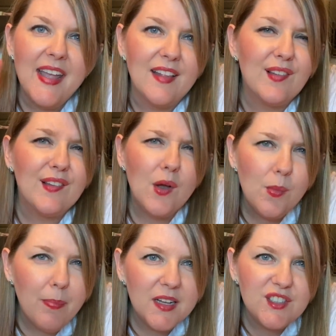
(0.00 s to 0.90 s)
It's so
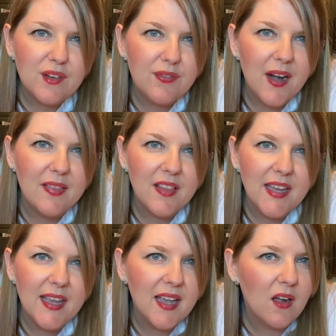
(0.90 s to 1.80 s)
budget
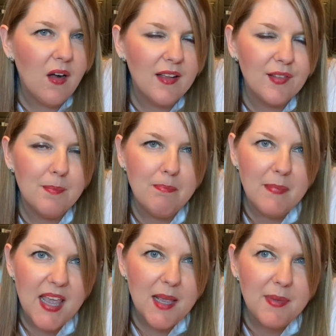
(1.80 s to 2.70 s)
friendly. It costs
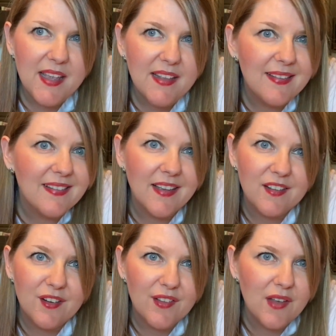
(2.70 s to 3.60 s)
maybe
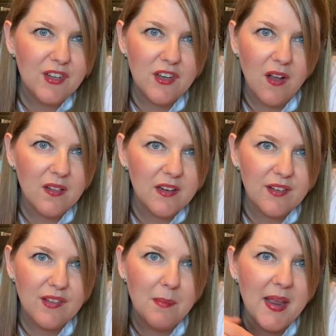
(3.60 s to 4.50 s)
$6 or
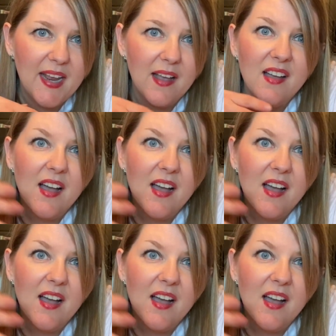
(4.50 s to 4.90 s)
$7 to make